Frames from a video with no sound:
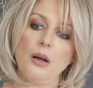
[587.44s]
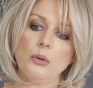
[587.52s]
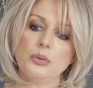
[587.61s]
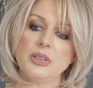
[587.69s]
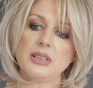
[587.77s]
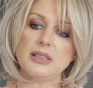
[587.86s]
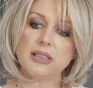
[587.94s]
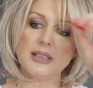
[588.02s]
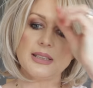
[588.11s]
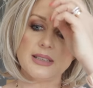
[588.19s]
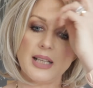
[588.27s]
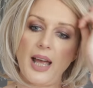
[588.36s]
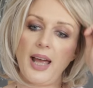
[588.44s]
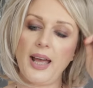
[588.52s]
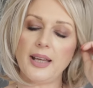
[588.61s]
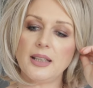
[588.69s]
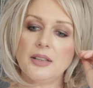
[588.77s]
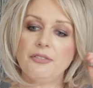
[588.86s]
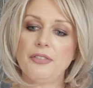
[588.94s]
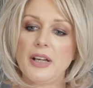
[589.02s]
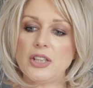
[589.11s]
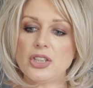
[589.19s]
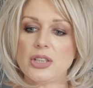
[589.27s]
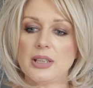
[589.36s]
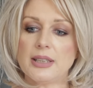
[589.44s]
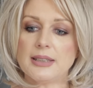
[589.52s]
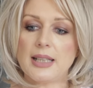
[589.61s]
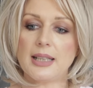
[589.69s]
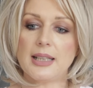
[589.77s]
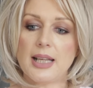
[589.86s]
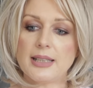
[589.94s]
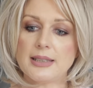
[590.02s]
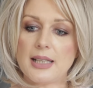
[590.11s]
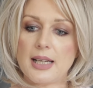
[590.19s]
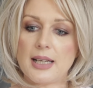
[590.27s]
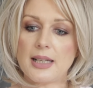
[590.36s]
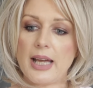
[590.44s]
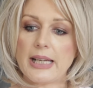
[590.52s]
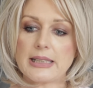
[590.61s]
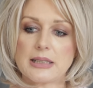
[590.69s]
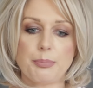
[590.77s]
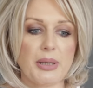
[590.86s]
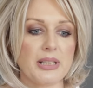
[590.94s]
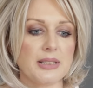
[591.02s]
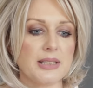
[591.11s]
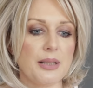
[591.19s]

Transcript: Oh, this is a facialist and laser expert.